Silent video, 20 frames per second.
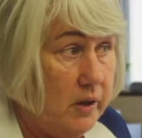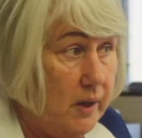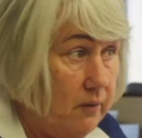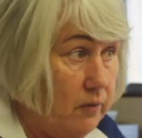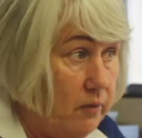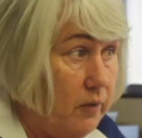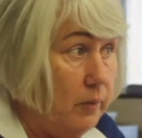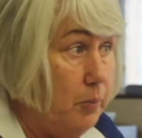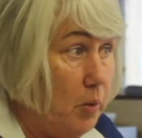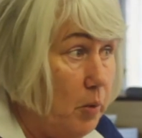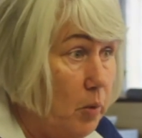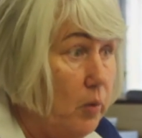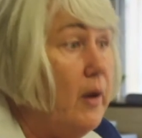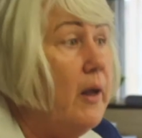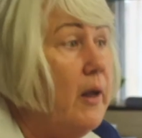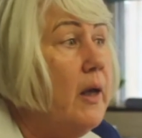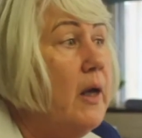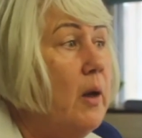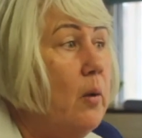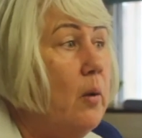of it, but
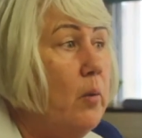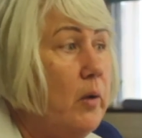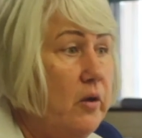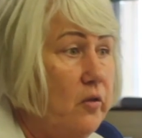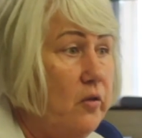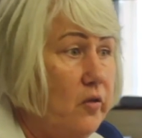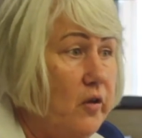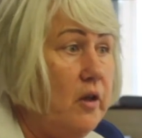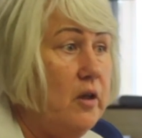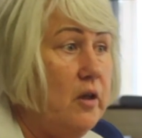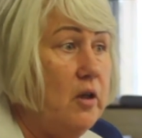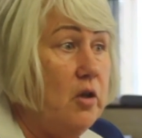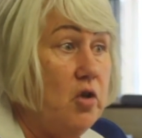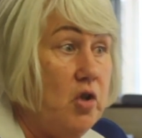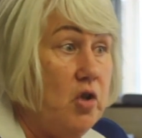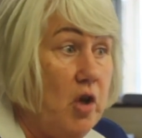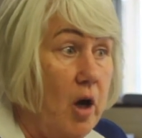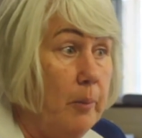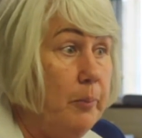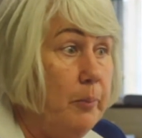when you see it in the
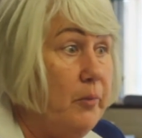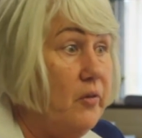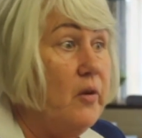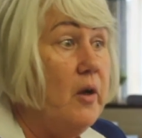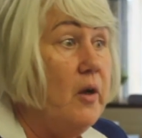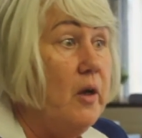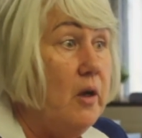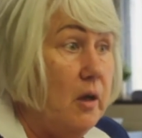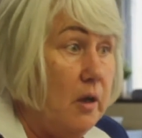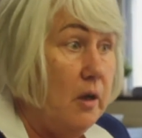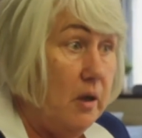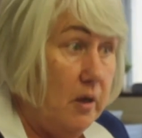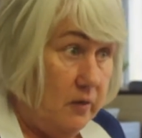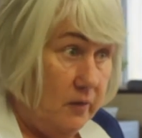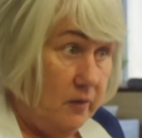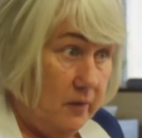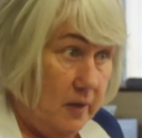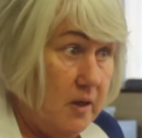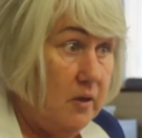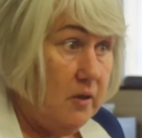shops,
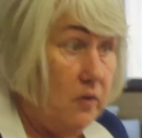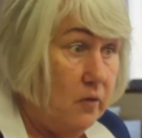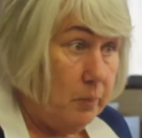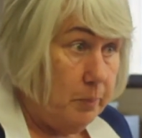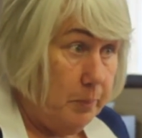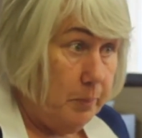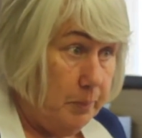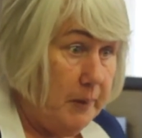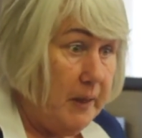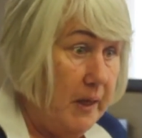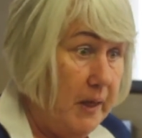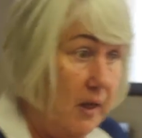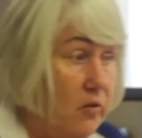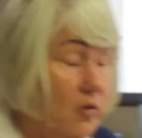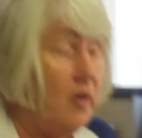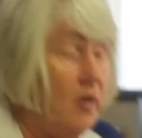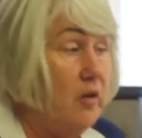it's his place. I've